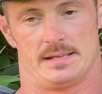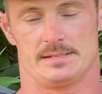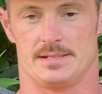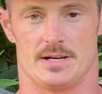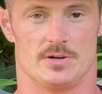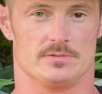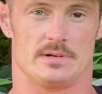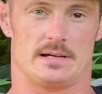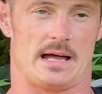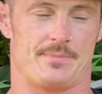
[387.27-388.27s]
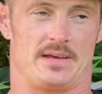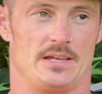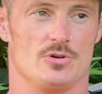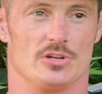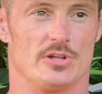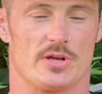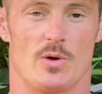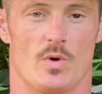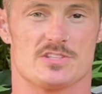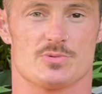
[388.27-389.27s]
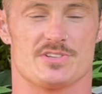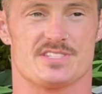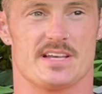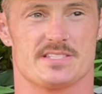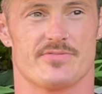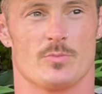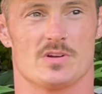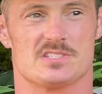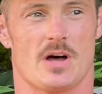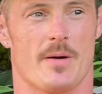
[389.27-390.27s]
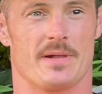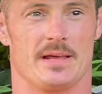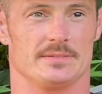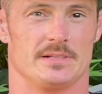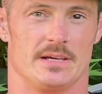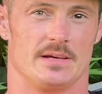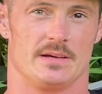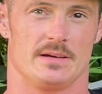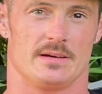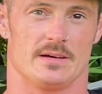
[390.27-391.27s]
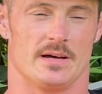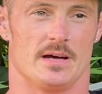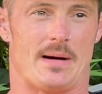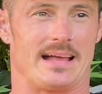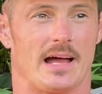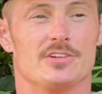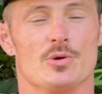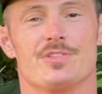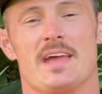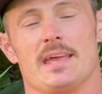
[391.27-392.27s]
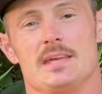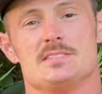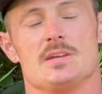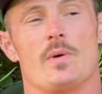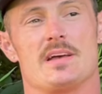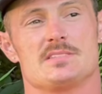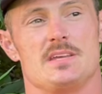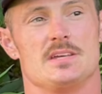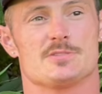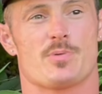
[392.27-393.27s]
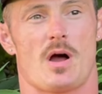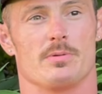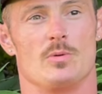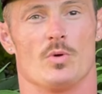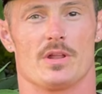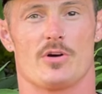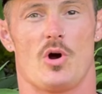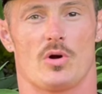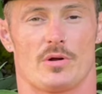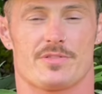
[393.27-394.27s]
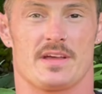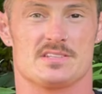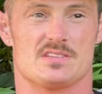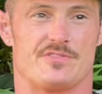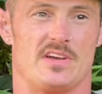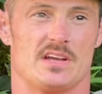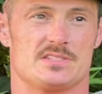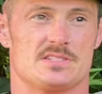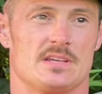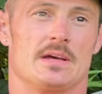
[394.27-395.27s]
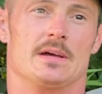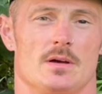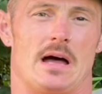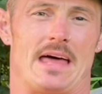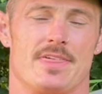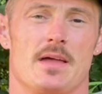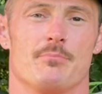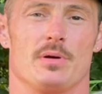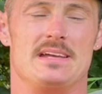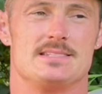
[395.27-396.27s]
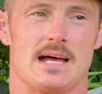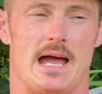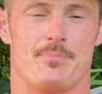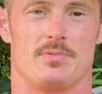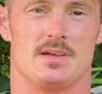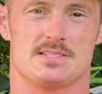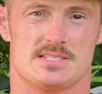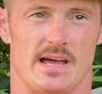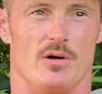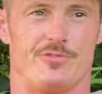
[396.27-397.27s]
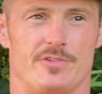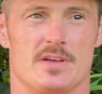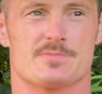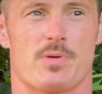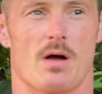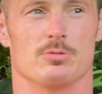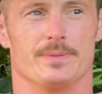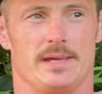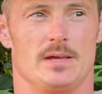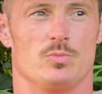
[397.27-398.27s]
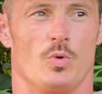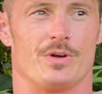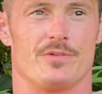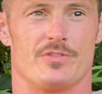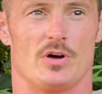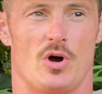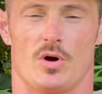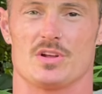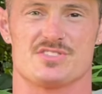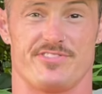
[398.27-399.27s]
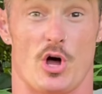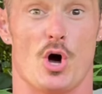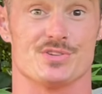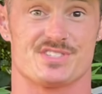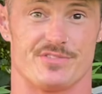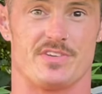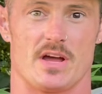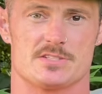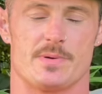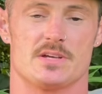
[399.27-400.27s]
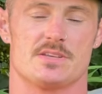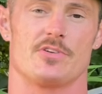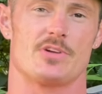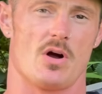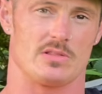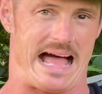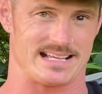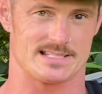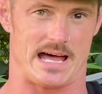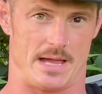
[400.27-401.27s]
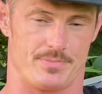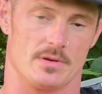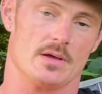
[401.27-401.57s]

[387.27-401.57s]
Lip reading: you know, I mean, you could look at what's recessive and what's dominant. I do think Easty-Westy is probably one of the harder things to fix. I think breed type itself is probably one of the hardest flaws to fix, because if your dog lacks type,